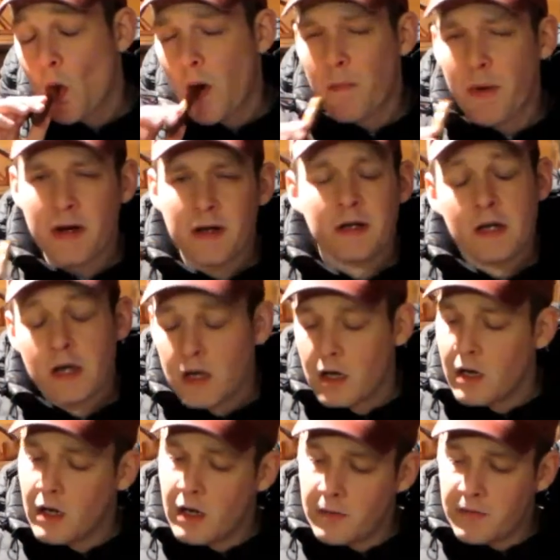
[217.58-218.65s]
But
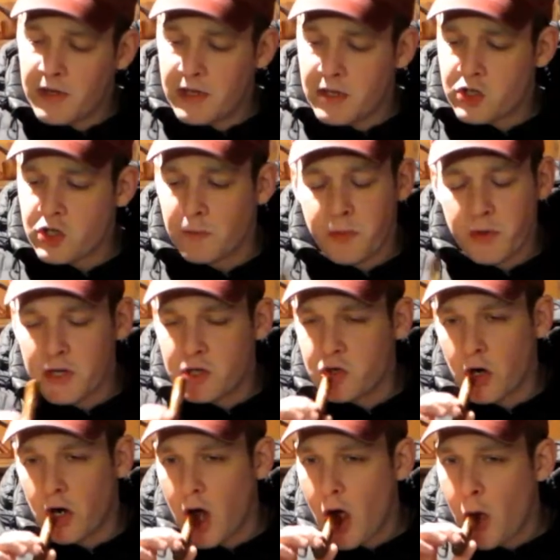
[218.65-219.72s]
the initial
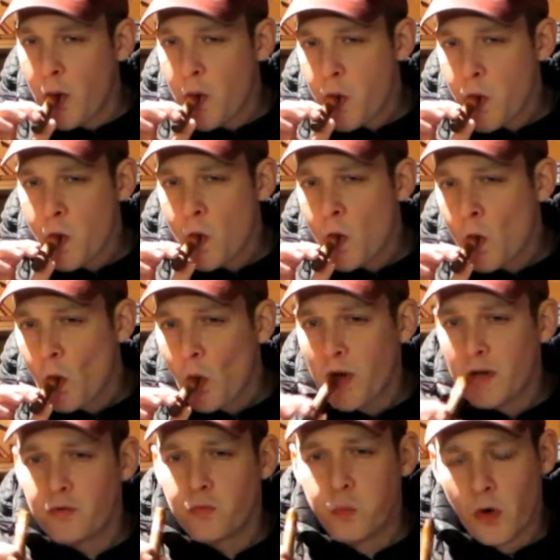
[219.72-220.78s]
pre-draw
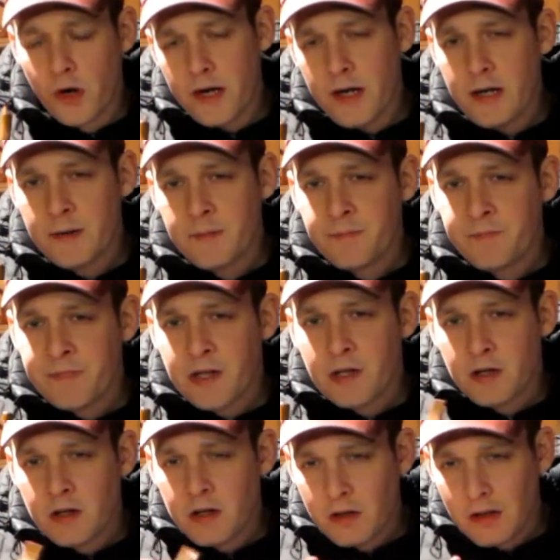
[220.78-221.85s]
is woody,
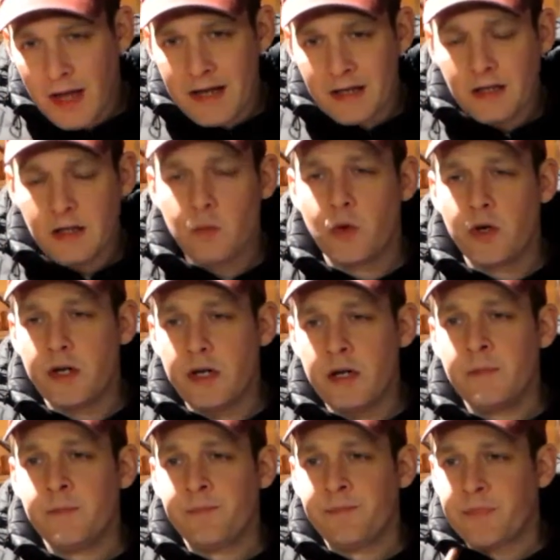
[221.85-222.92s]
lightly woody,
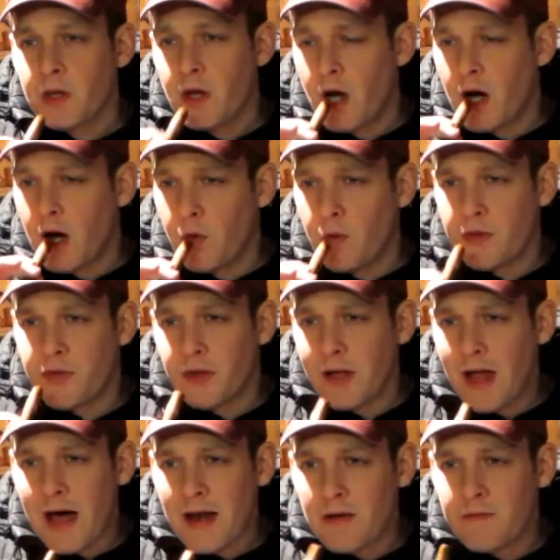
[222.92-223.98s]
with a
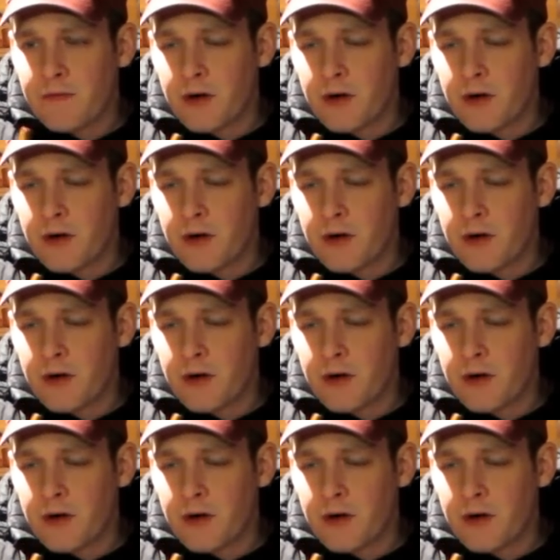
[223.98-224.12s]
lot of